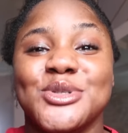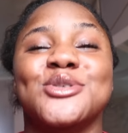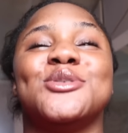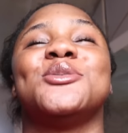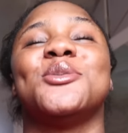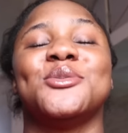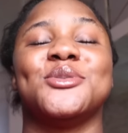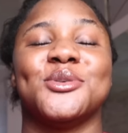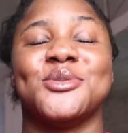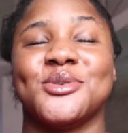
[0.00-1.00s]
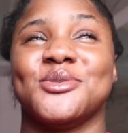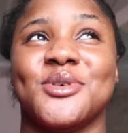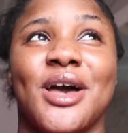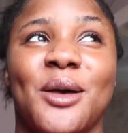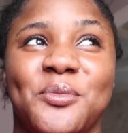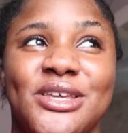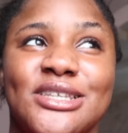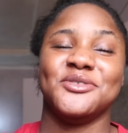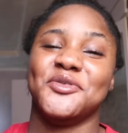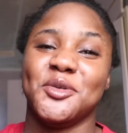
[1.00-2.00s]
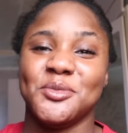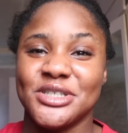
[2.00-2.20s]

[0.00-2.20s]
so happy to film